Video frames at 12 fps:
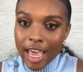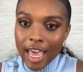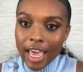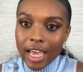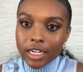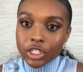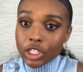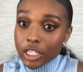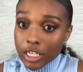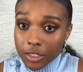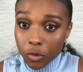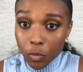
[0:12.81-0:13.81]
And she
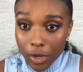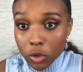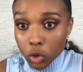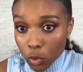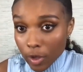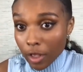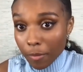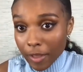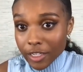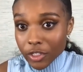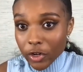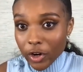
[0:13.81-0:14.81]
is a real
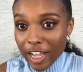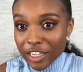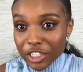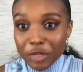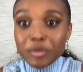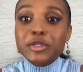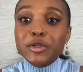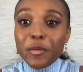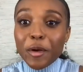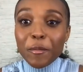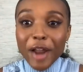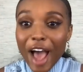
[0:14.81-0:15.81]
trailblazer. And she was
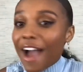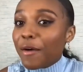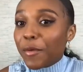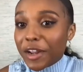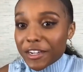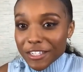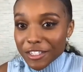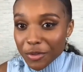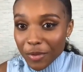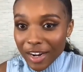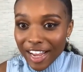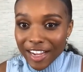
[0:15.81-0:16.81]
doing what I wanted to do
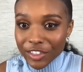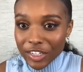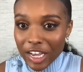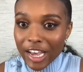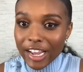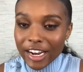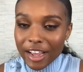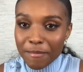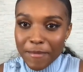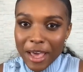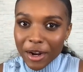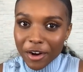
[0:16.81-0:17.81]
at age 9. I
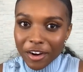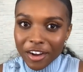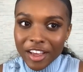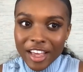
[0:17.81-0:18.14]
met her